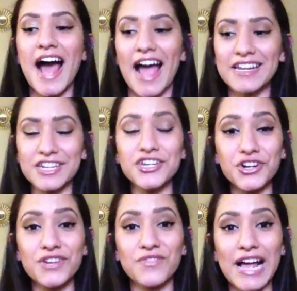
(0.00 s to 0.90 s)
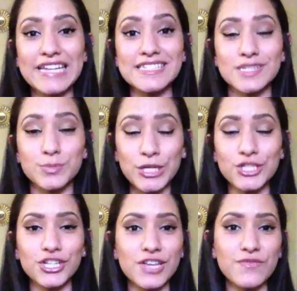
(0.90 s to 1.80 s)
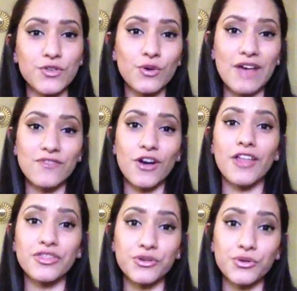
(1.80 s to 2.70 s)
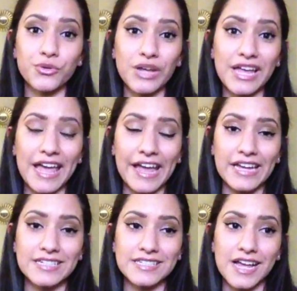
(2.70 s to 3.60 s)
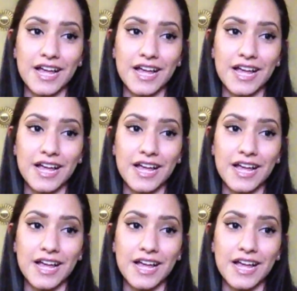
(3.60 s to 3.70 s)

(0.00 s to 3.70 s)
I need your advice, especially if you have gone through it and